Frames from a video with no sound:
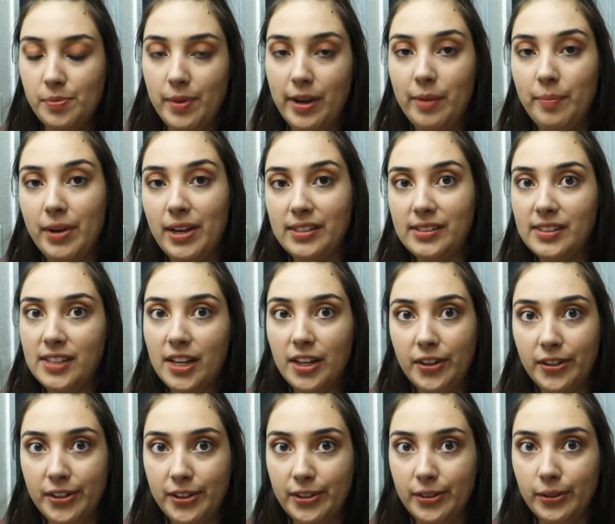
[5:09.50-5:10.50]
my
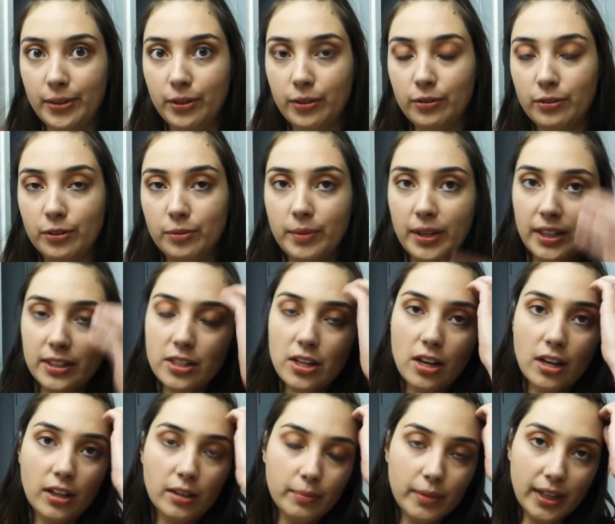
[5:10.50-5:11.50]
mascara all over my
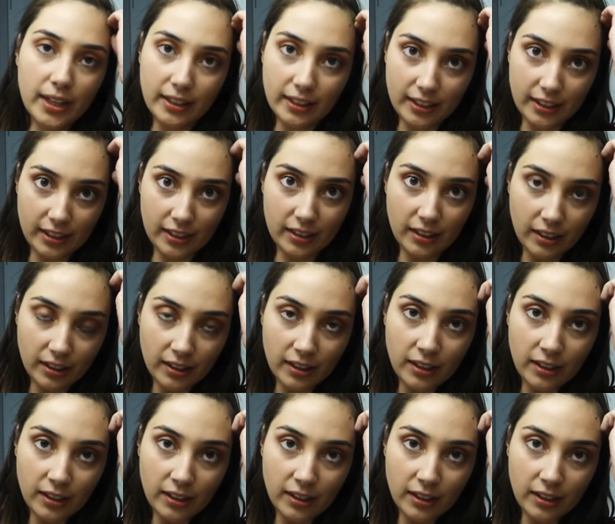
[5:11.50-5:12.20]
lid.